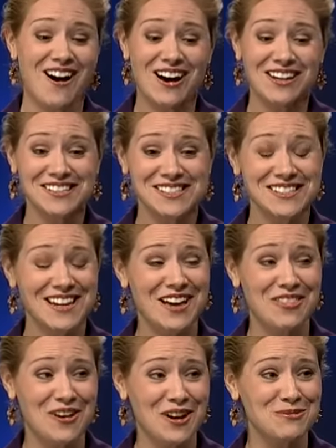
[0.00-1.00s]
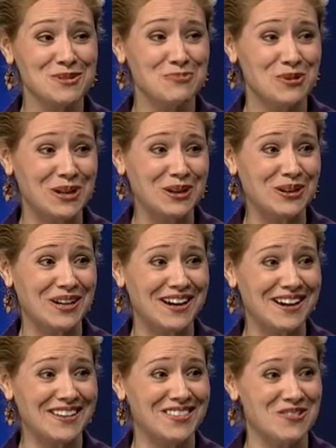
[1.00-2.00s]
Honestly, I thought it was pretty
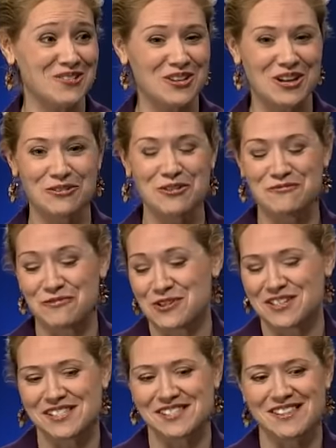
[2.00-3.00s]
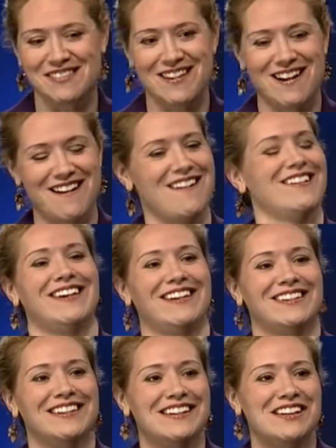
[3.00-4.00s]
good. There were a lot of good voices in there and
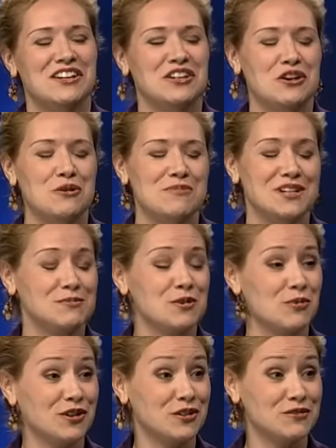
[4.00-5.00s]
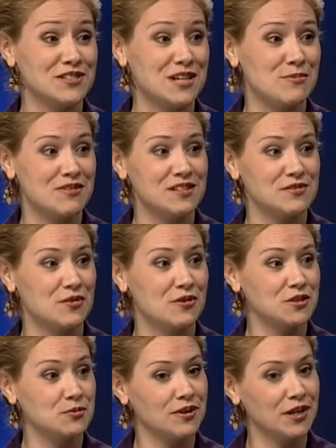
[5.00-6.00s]
it you know, it makes me wonder if some of these
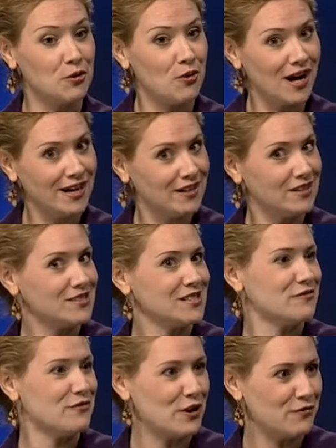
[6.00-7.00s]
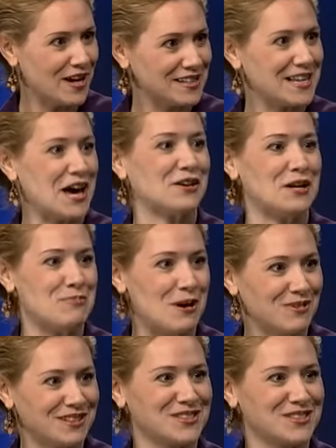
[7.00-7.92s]
folks were inquirers in Fairfax County Public